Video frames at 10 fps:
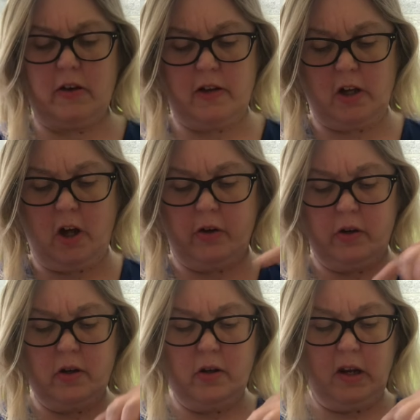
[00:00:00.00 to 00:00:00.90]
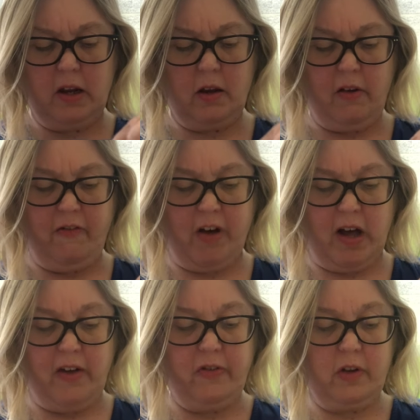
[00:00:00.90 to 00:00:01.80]
has it gone?
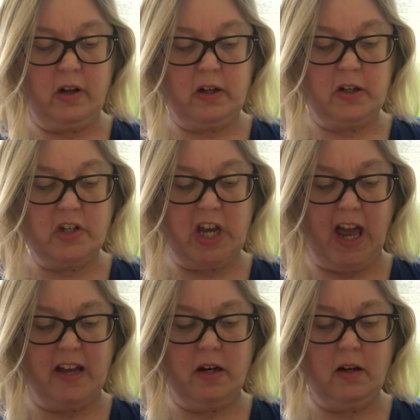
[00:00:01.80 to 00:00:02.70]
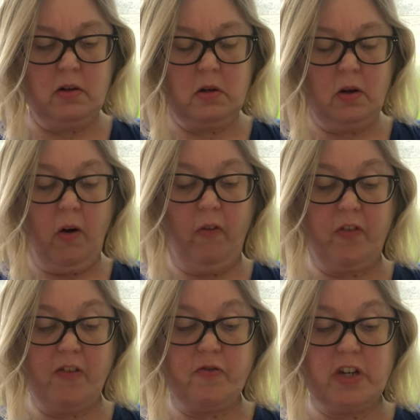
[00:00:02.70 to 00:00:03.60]
5, 10,
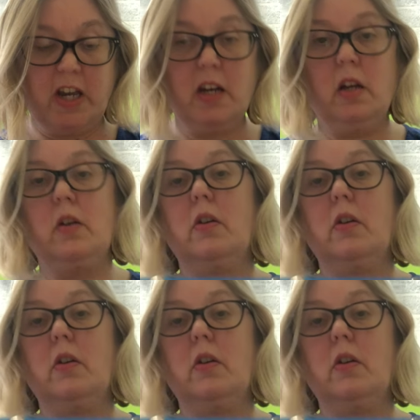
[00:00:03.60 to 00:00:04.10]
15,